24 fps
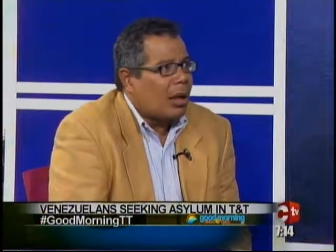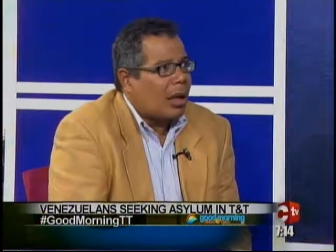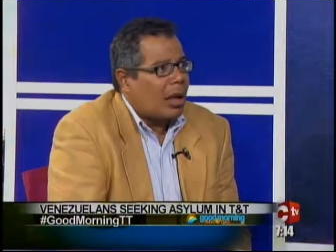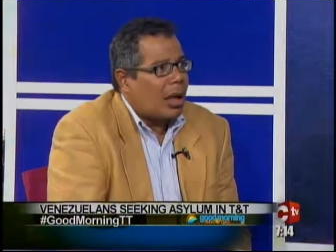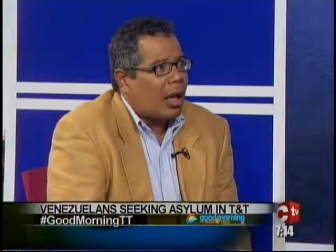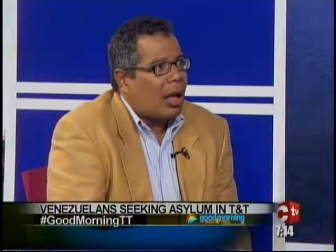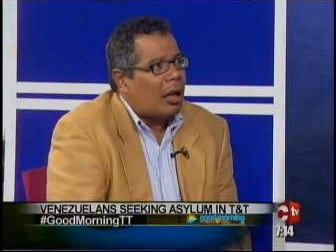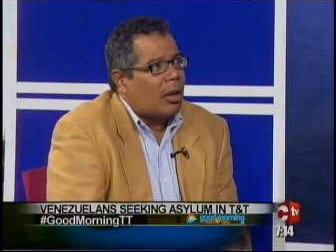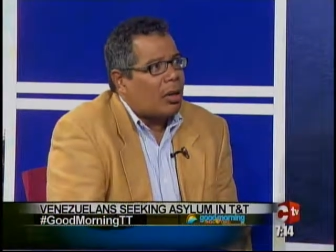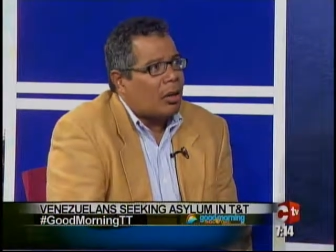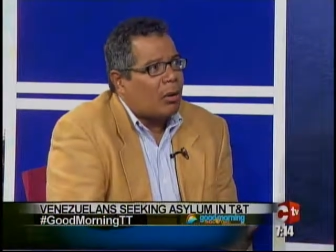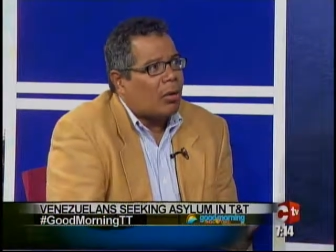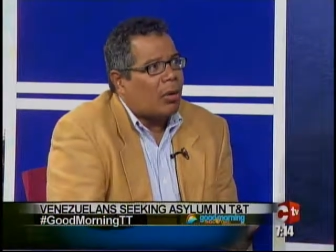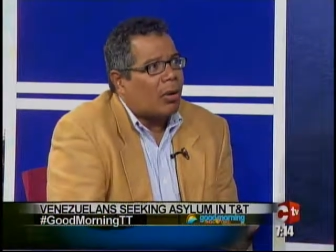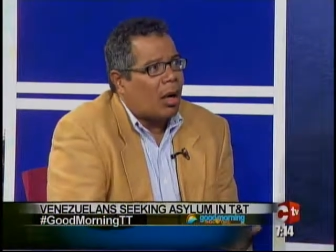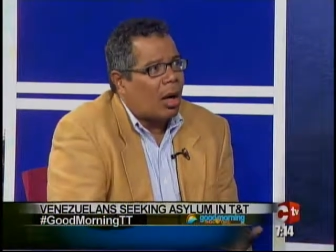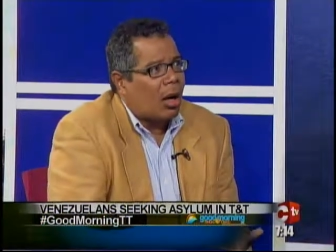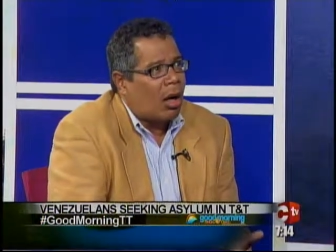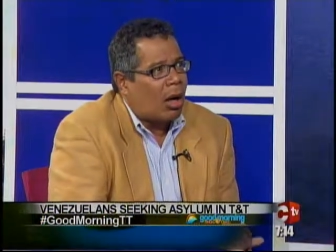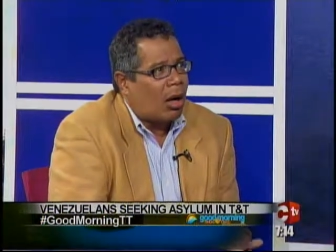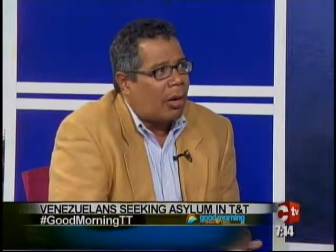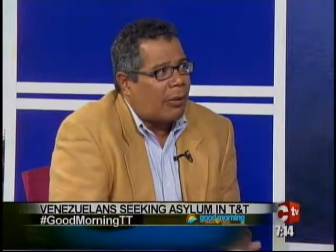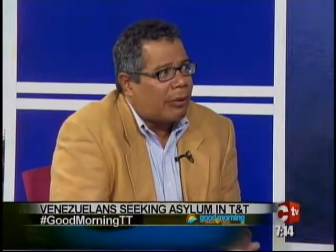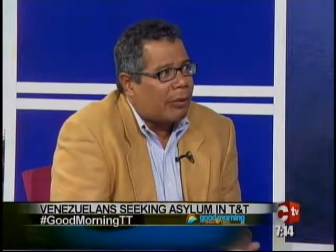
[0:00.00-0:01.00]
and you are
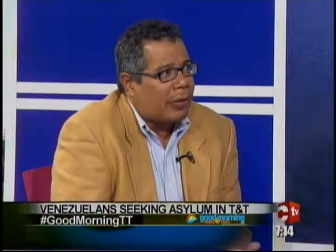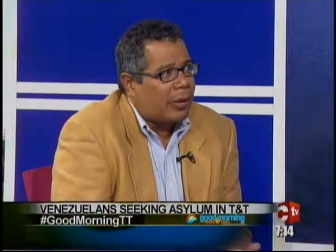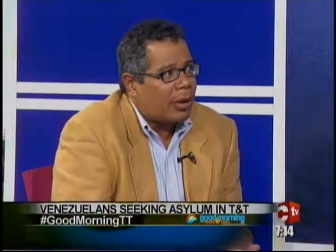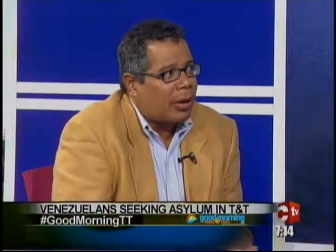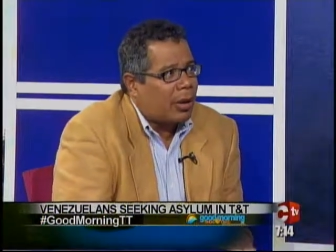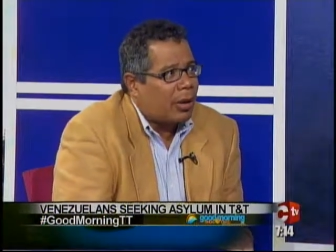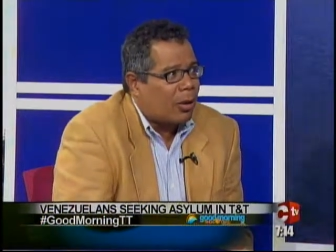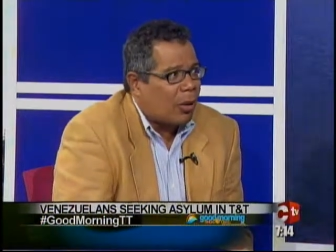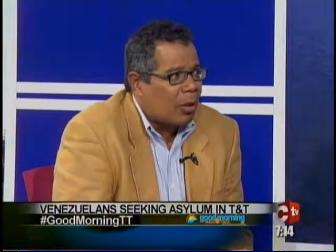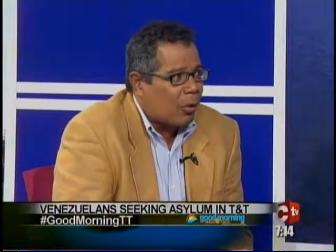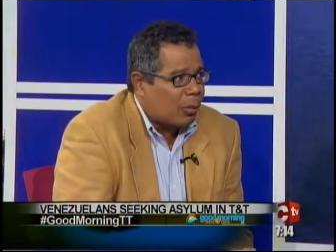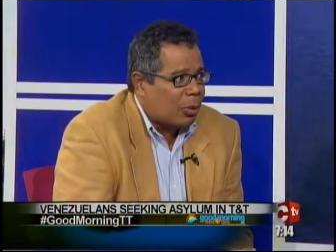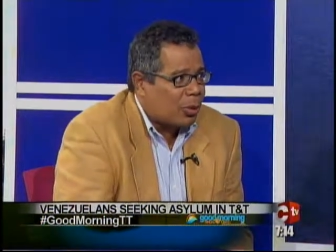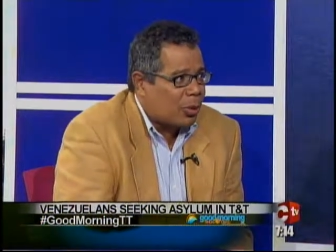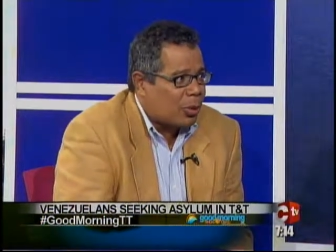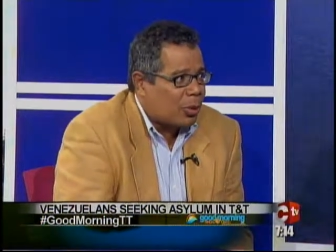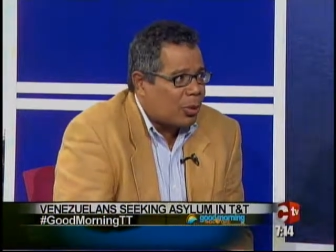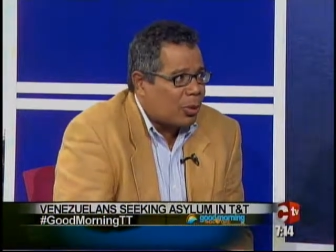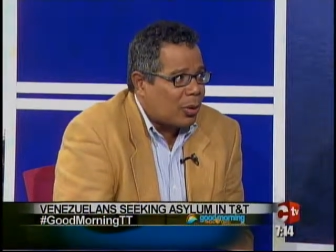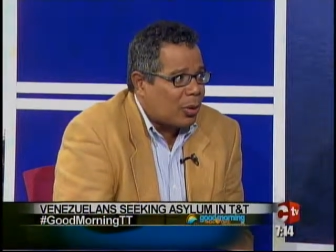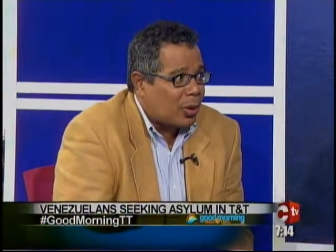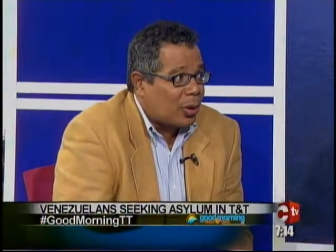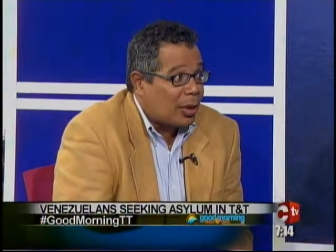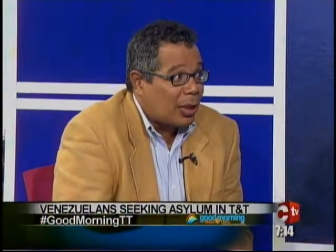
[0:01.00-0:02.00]
offered the
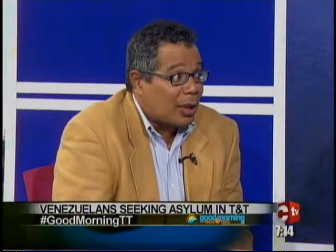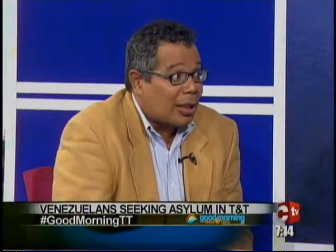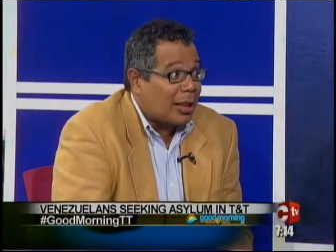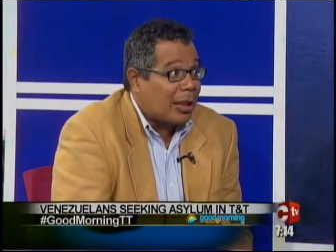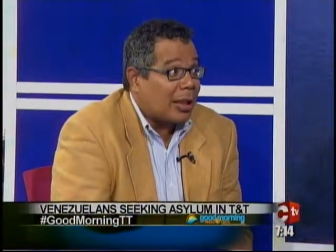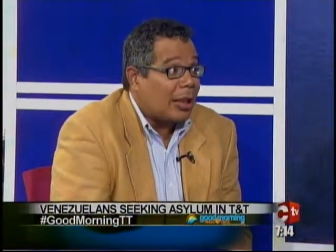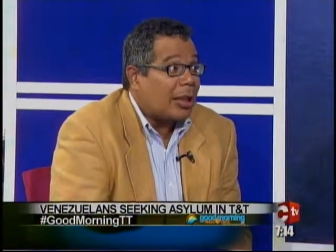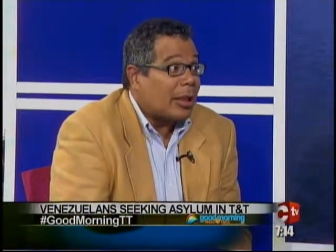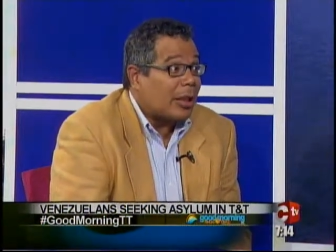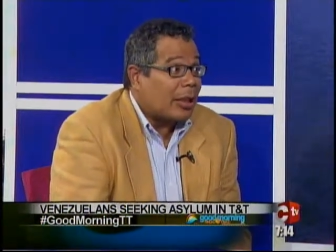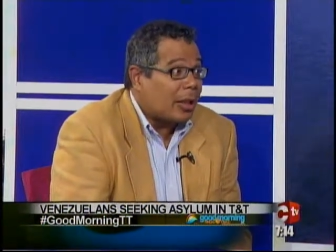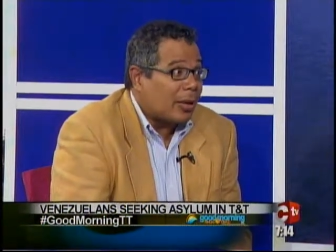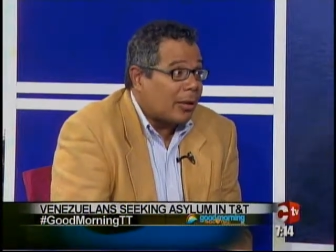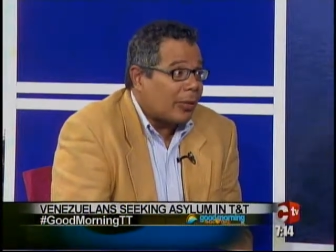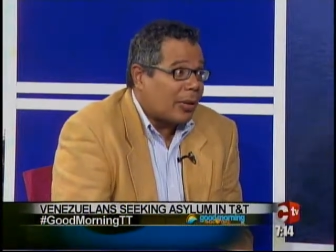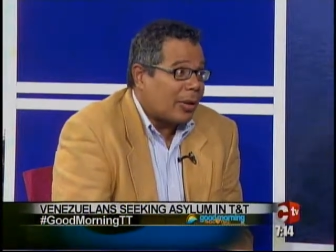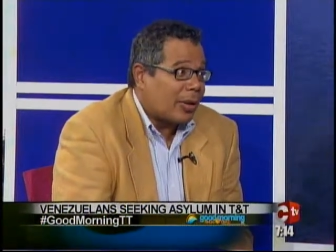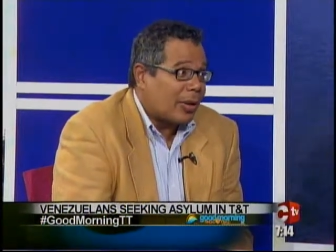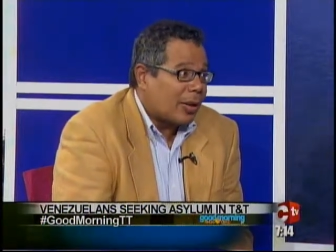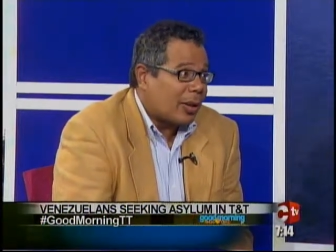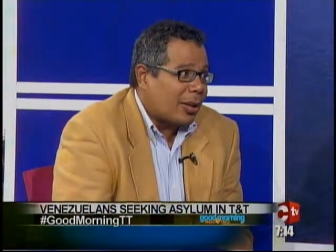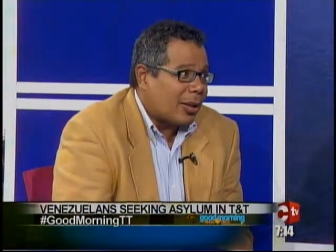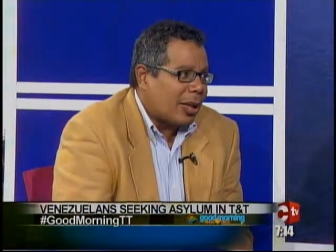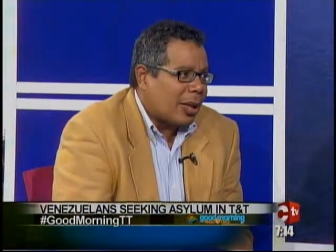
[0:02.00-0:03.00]
opportunity to leave the
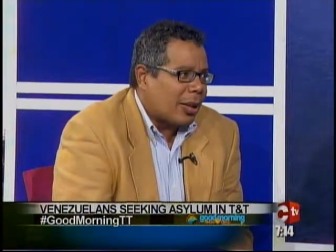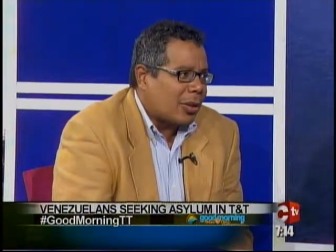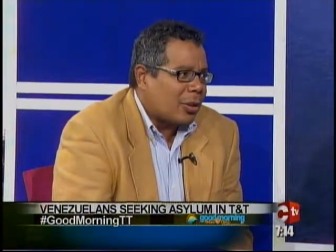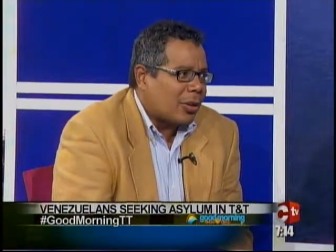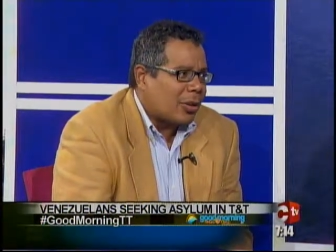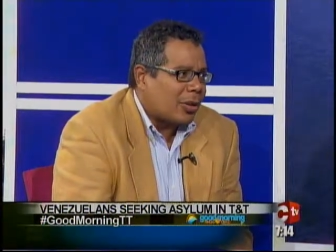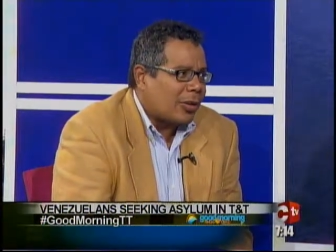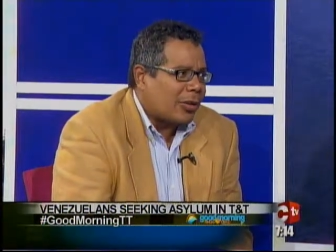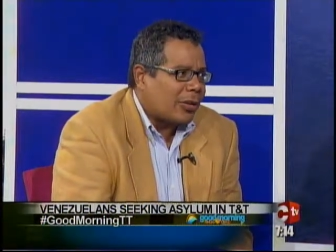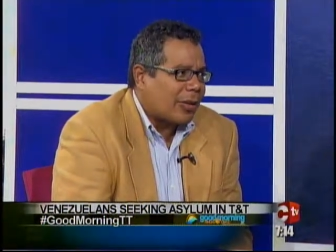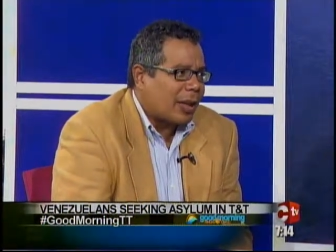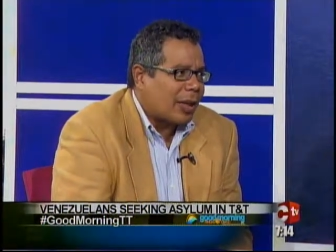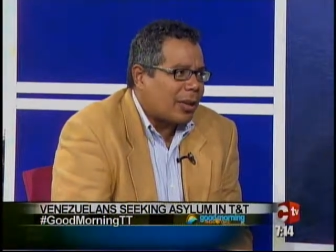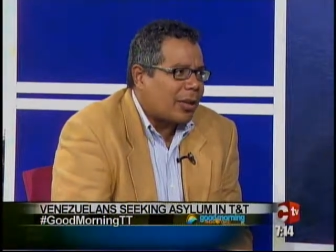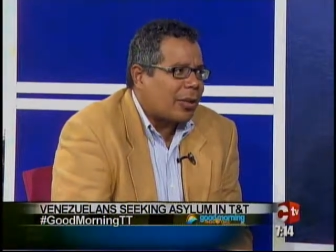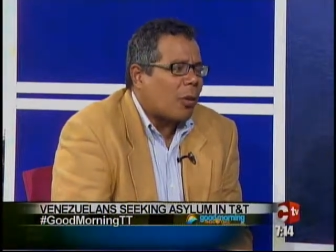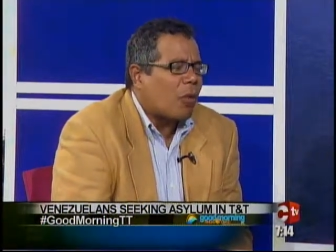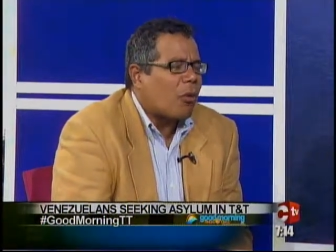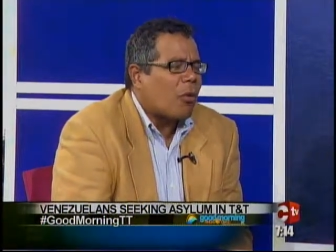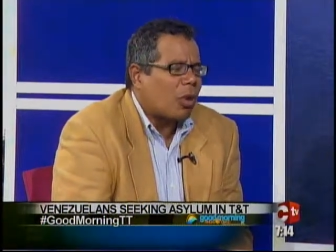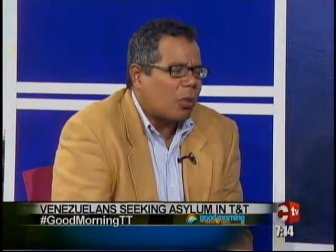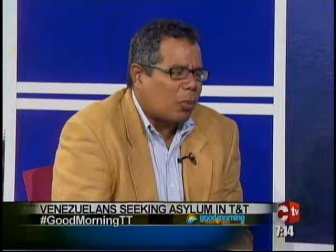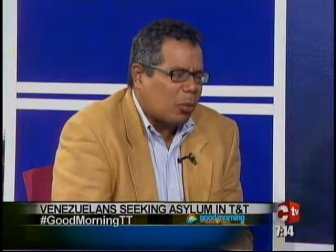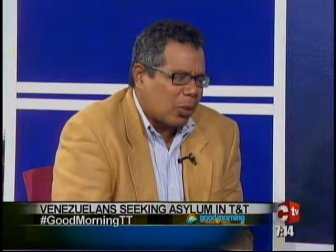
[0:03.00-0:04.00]
detention center,
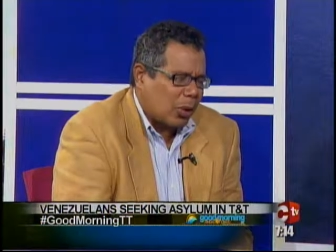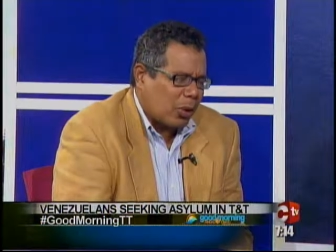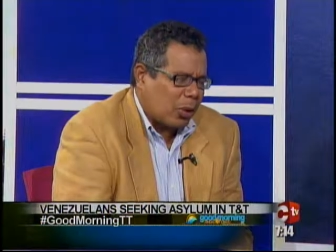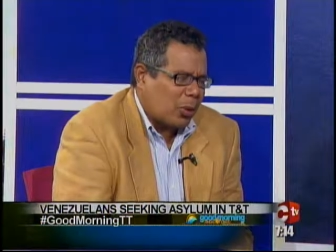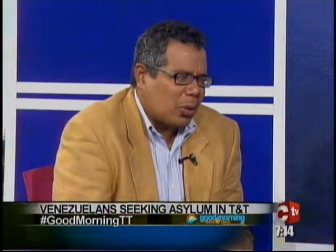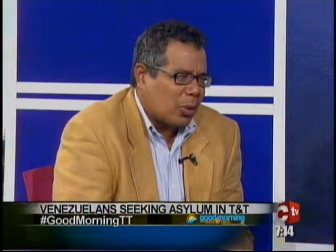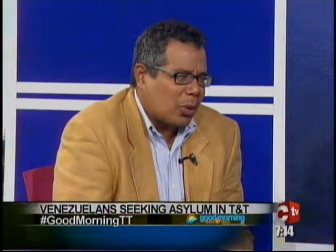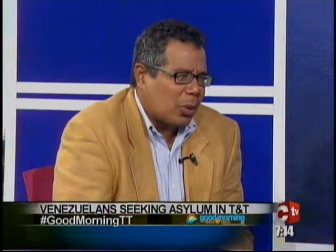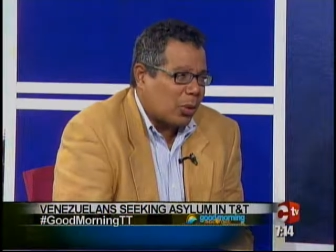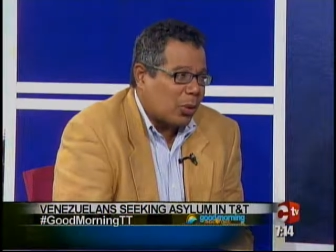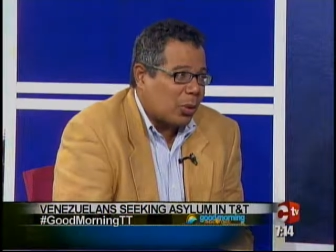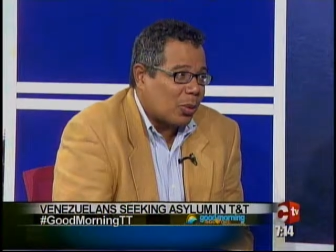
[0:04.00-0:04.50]
what will you do?